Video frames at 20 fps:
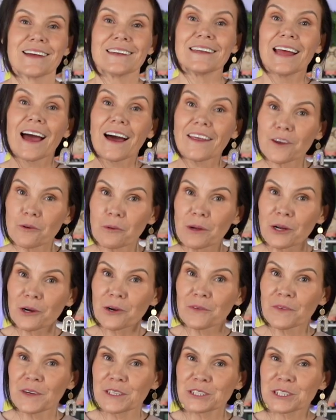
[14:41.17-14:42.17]
Now that we are
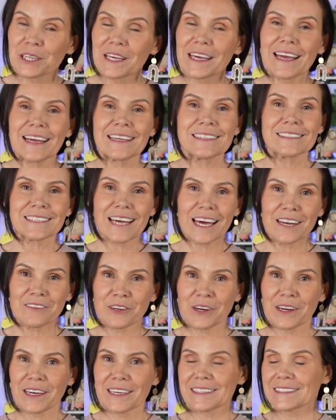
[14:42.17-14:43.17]
officially inside of
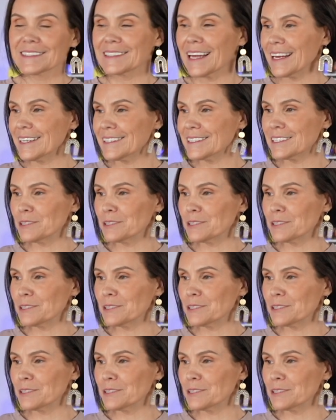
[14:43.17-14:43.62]
Cricut Design